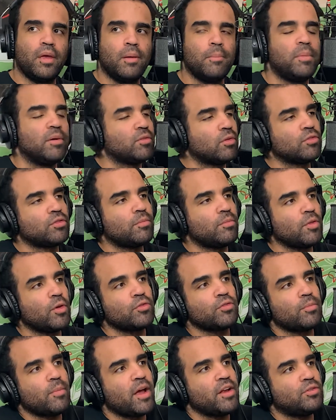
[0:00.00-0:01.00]
But those are
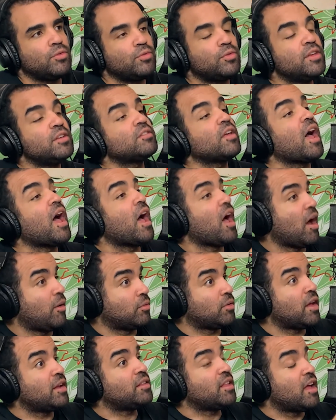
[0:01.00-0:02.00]
my two things. I would
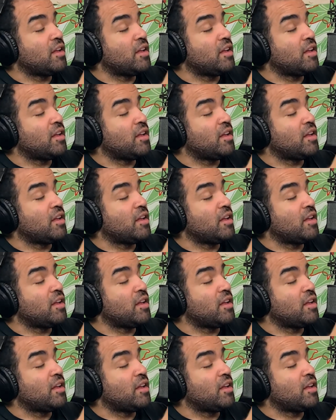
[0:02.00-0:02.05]
like that.